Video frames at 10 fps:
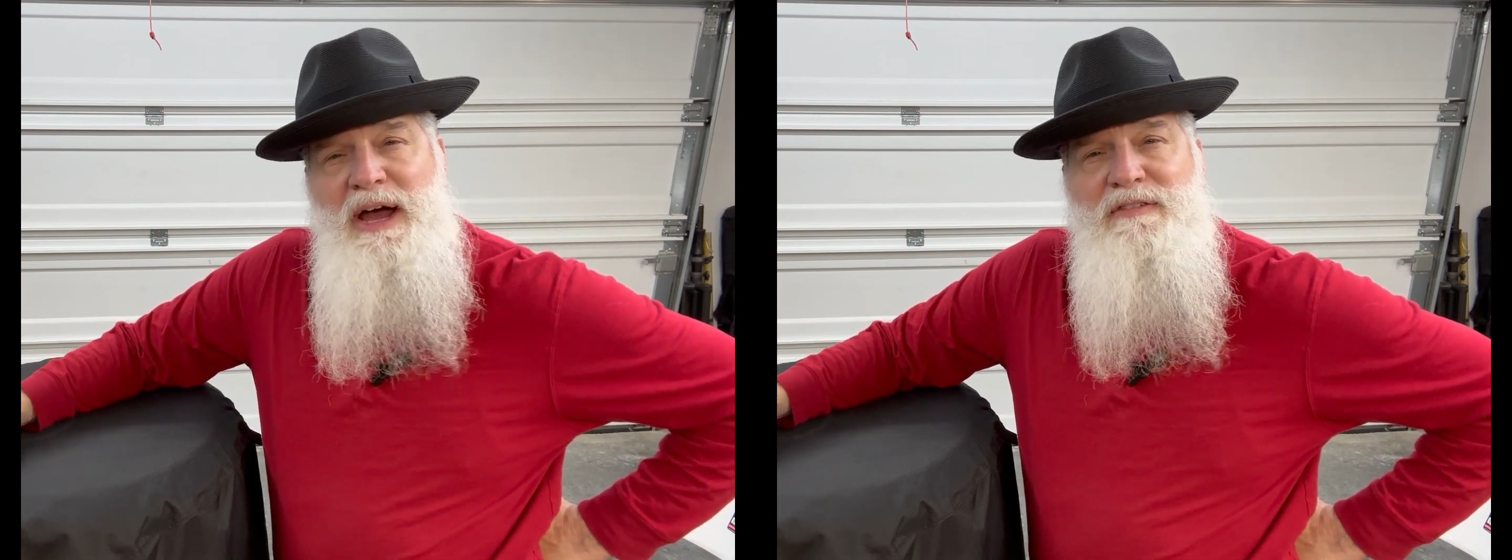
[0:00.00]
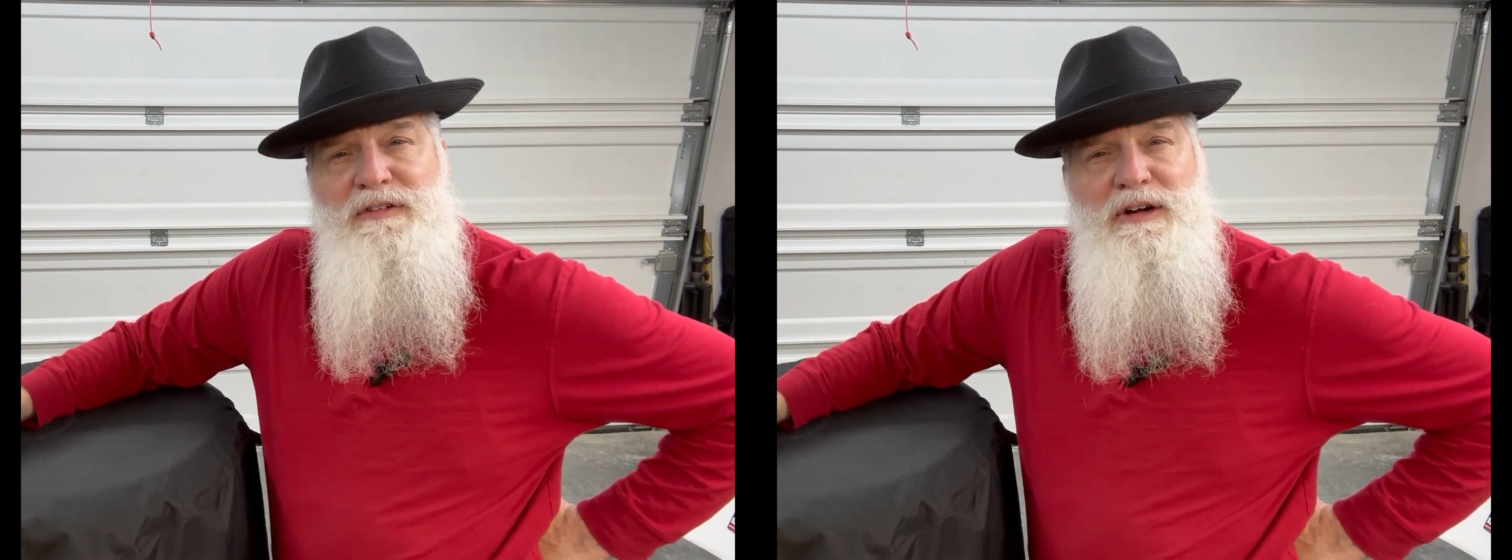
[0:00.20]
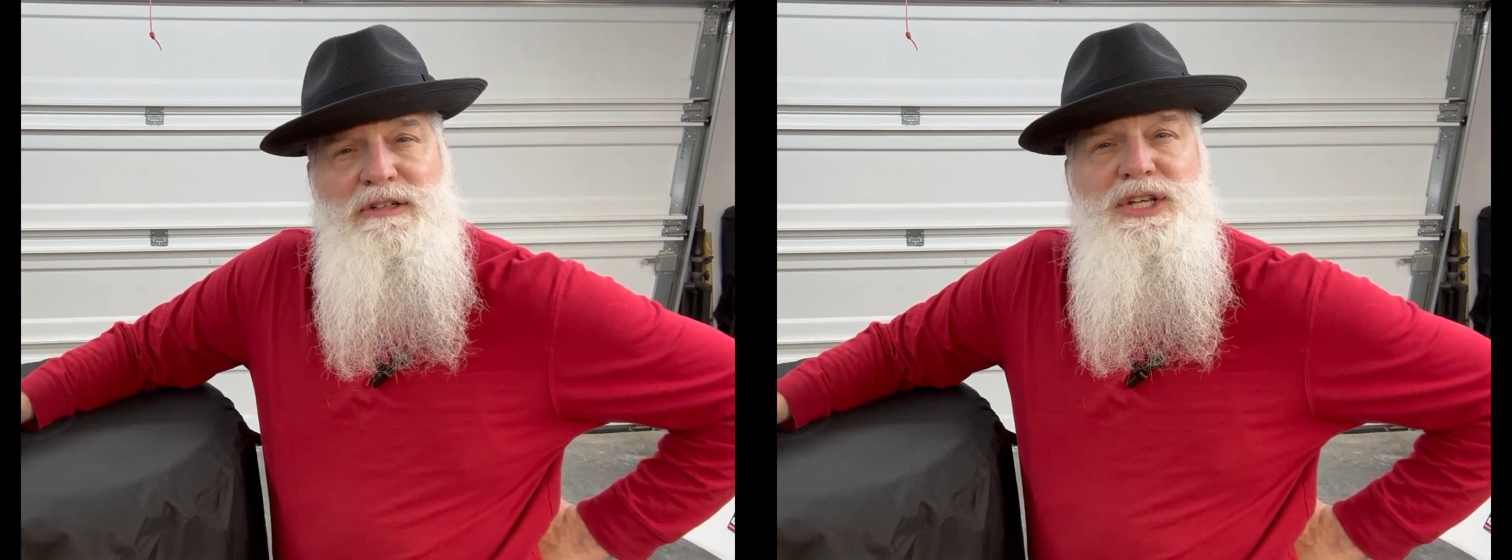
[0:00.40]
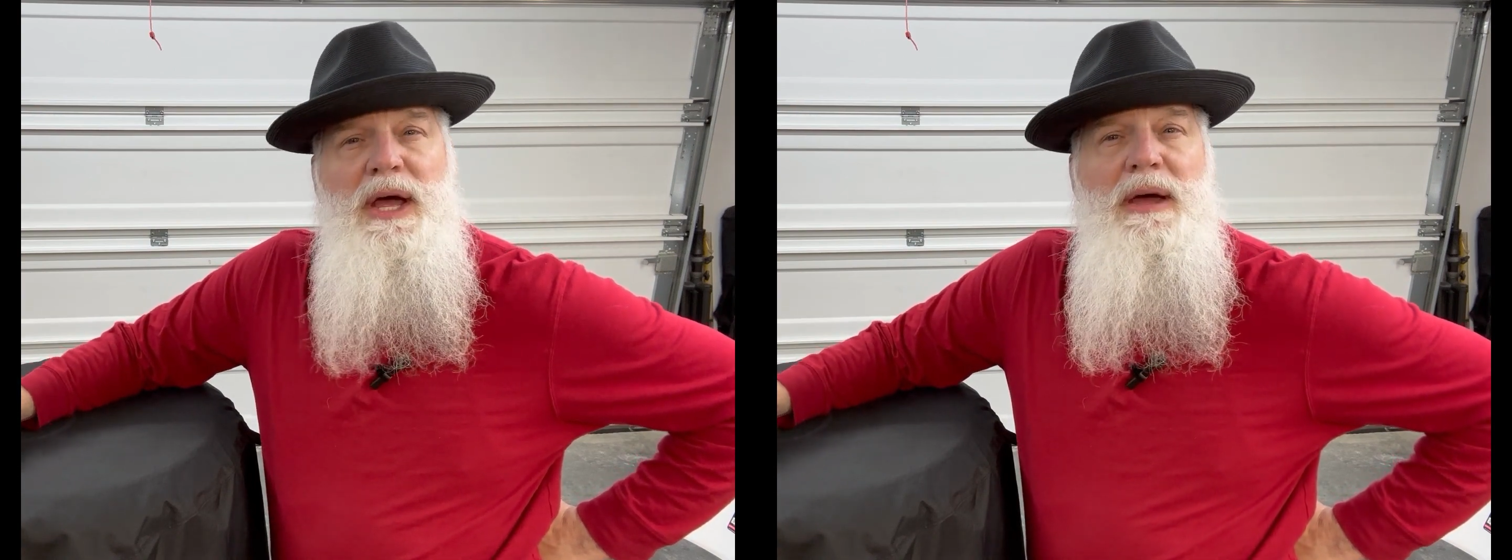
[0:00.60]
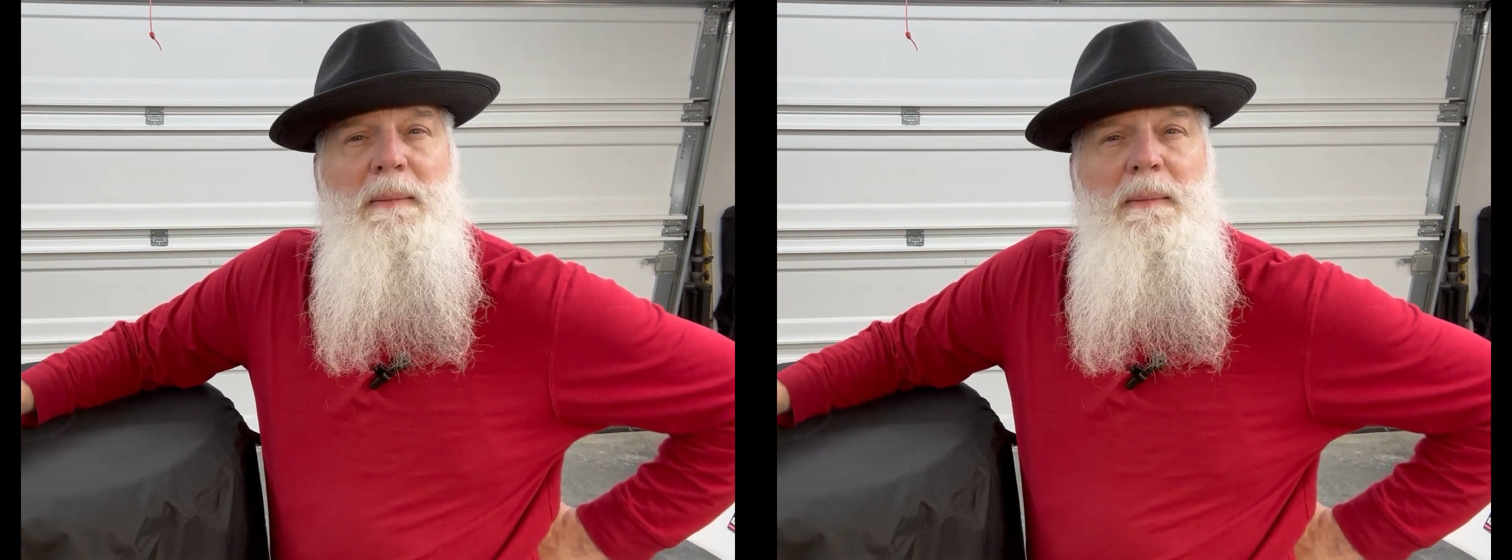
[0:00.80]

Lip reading: my first